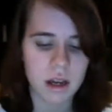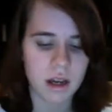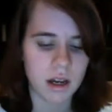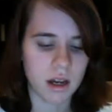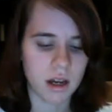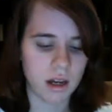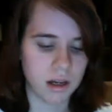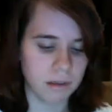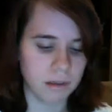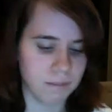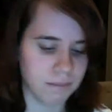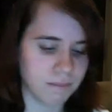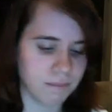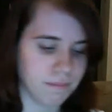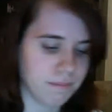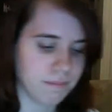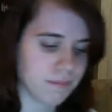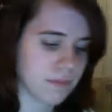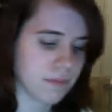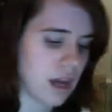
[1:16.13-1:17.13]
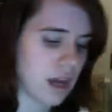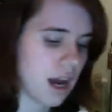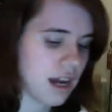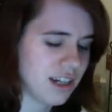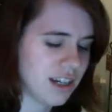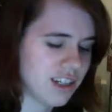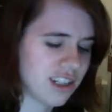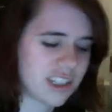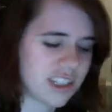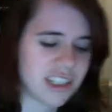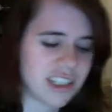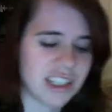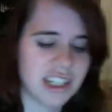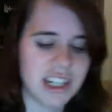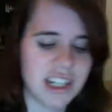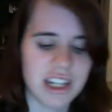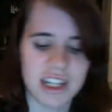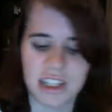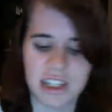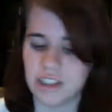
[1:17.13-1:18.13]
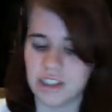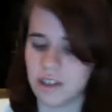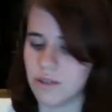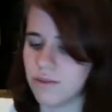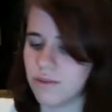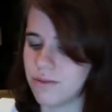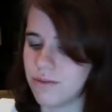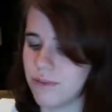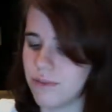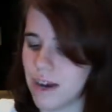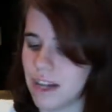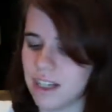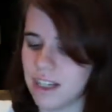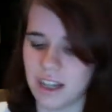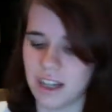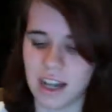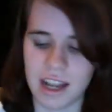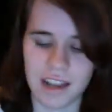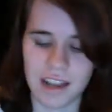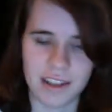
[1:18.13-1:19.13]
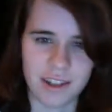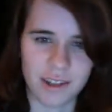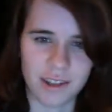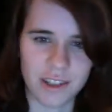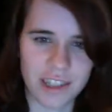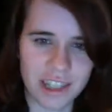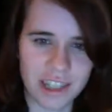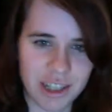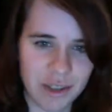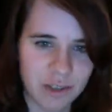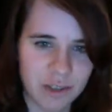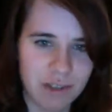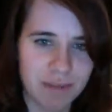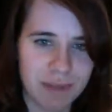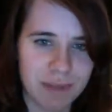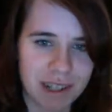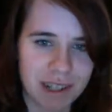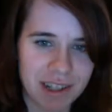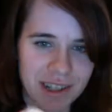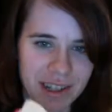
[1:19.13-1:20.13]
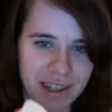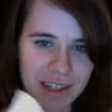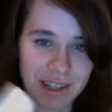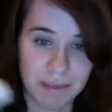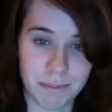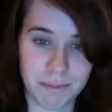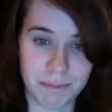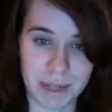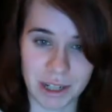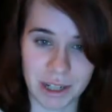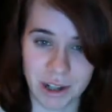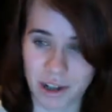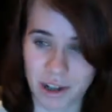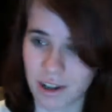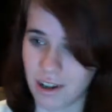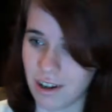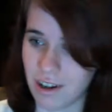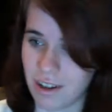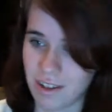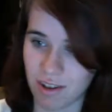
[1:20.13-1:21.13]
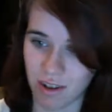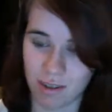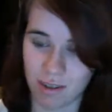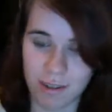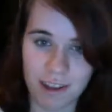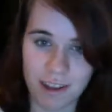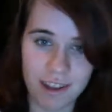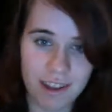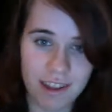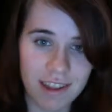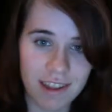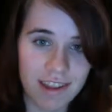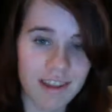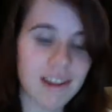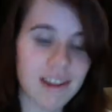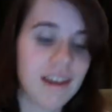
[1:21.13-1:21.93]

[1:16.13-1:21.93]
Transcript: I just don't find it as good to use because it's bigger surface.